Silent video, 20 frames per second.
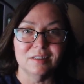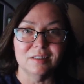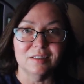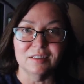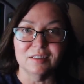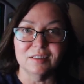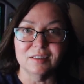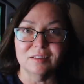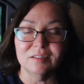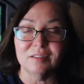
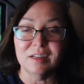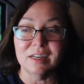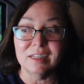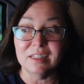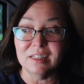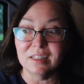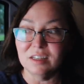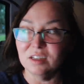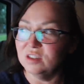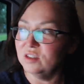Yeah,
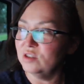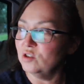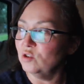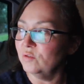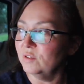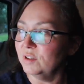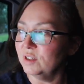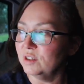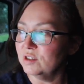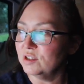lightning hit
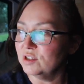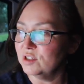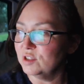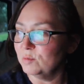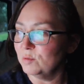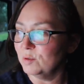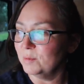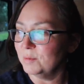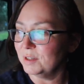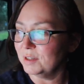over here just a
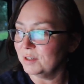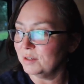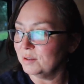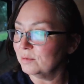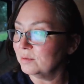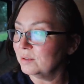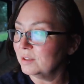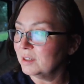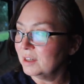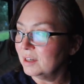moment ago.